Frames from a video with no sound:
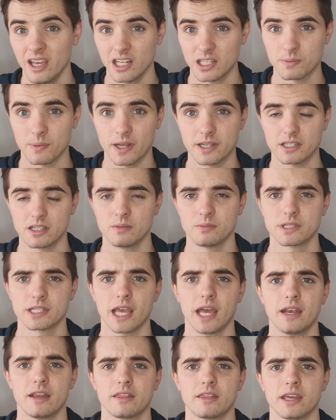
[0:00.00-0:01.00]
expected them to
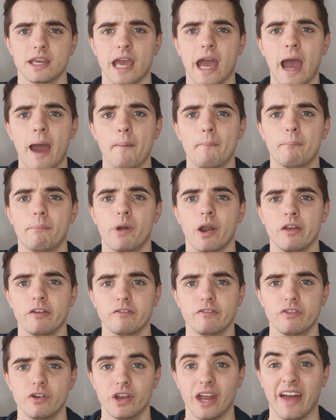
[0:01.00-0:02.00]
get anything at
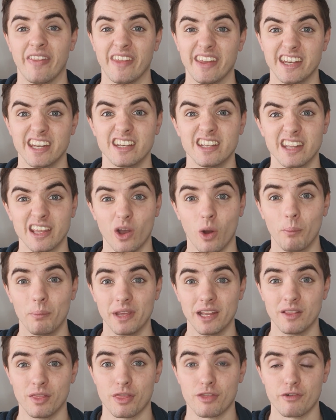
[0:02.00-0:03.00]
Brentford, and they didn't. They got
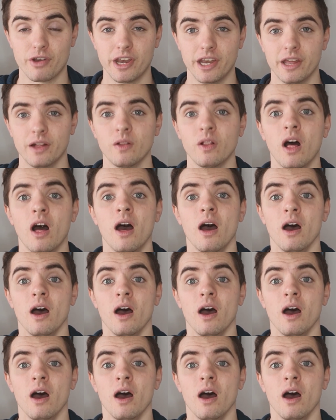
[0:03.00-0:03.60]
beaten 3-0.